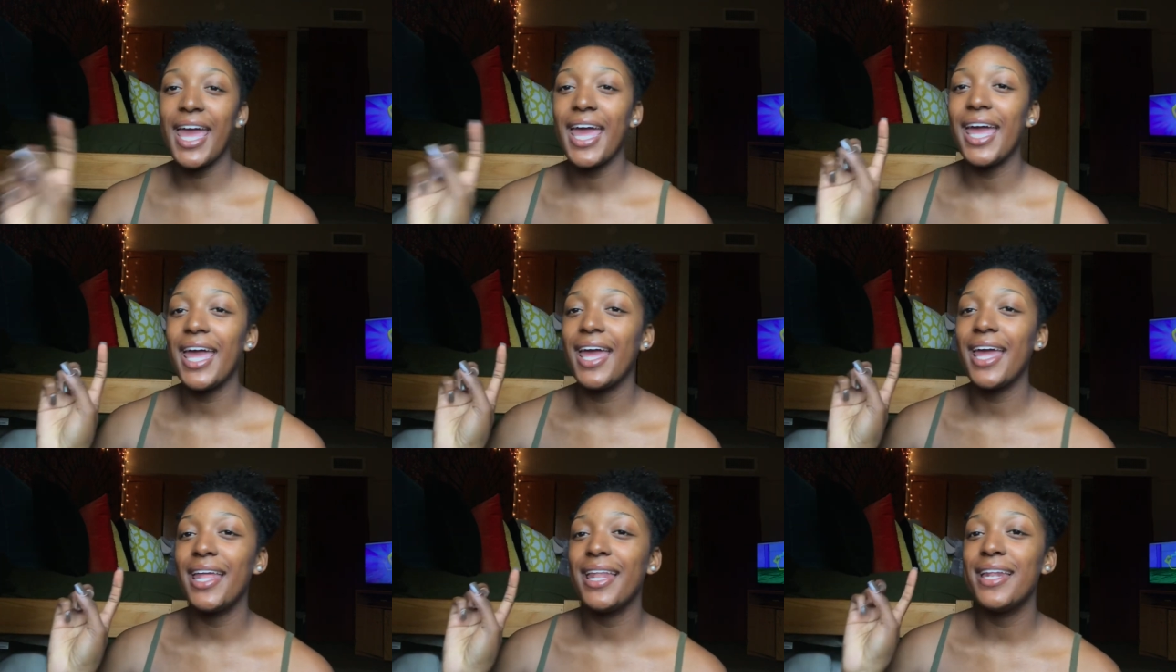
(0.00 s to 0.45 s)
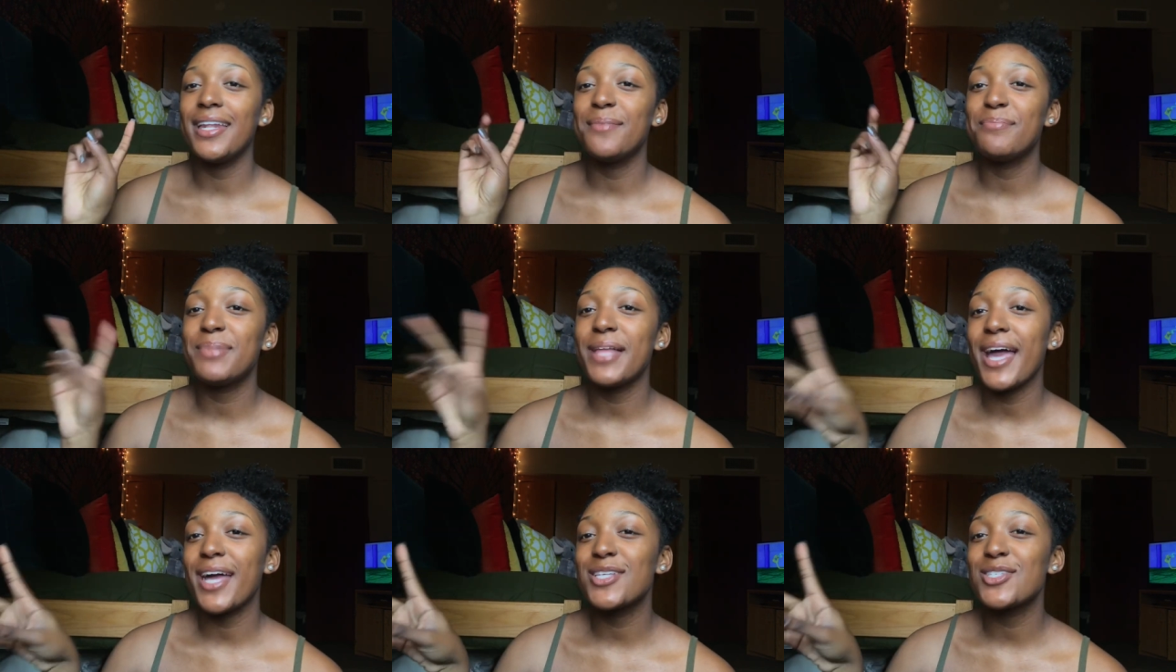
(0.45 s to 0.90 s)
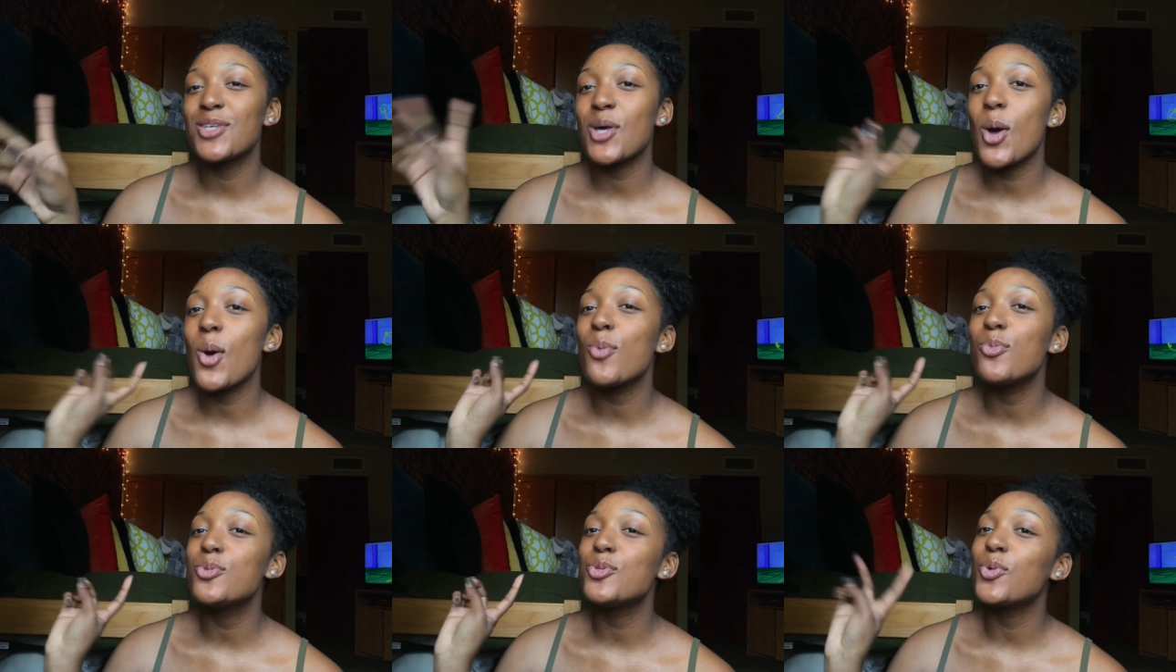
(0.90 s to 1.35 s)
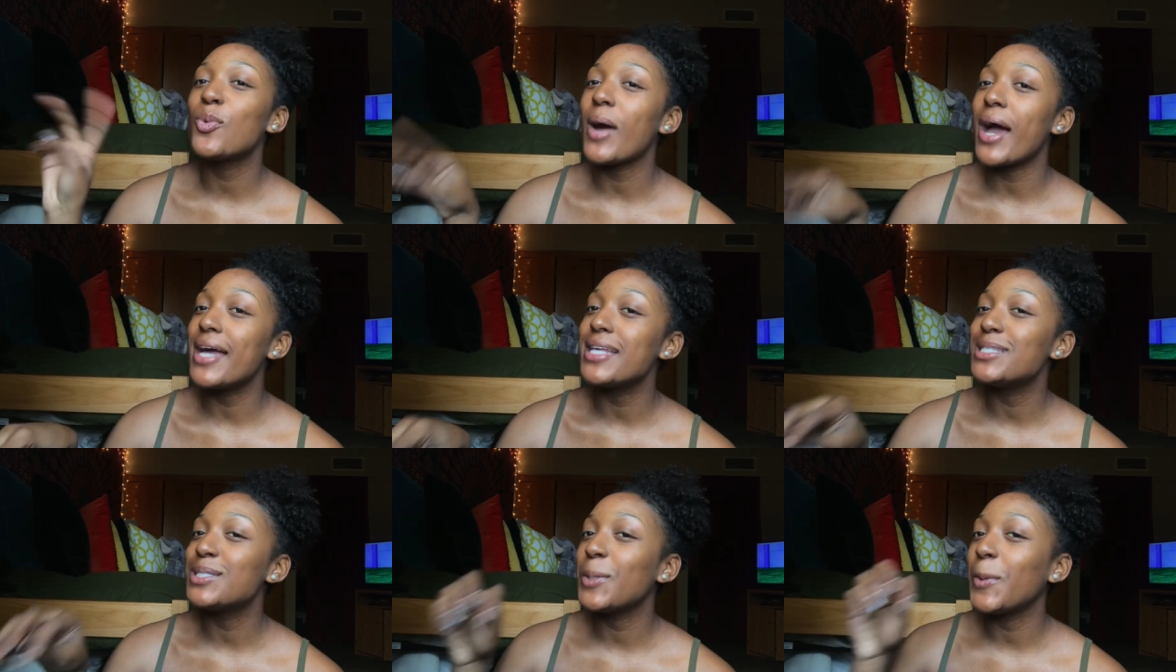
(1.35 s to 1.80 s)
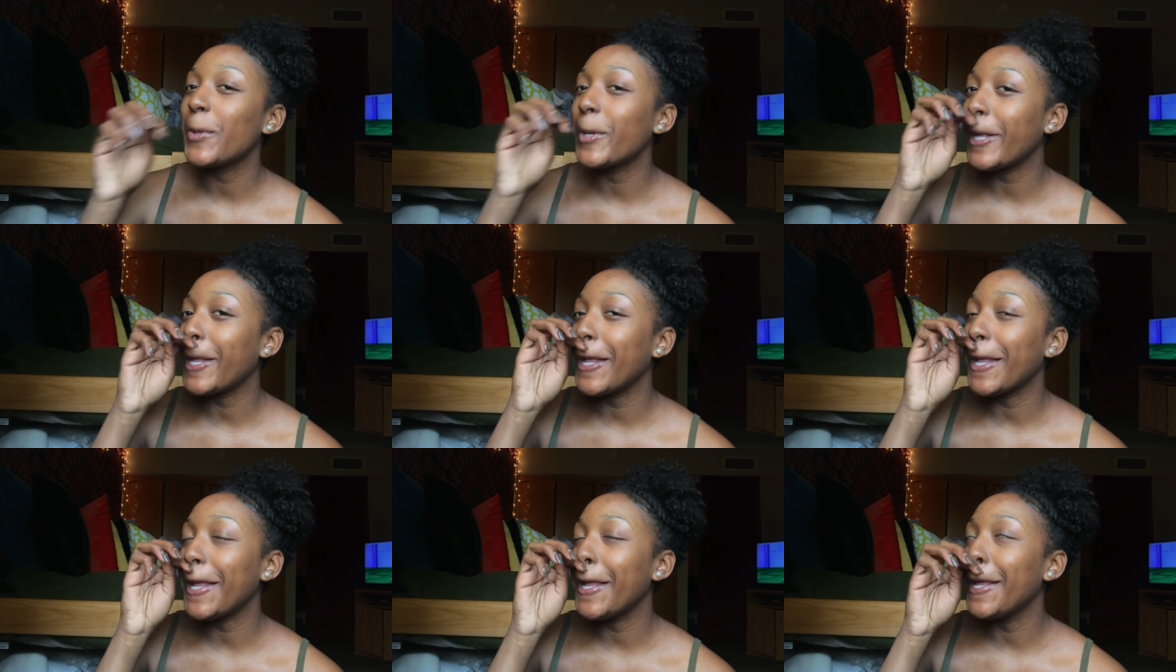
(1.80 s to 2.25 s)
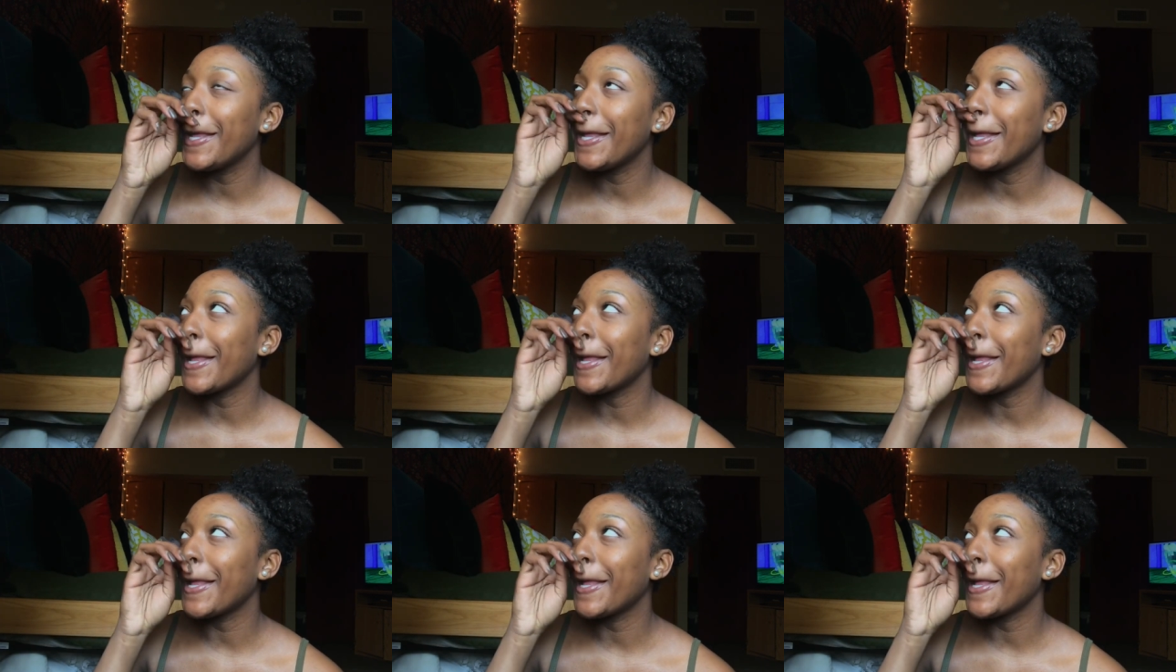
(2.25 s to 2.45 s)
and black soap twice a week,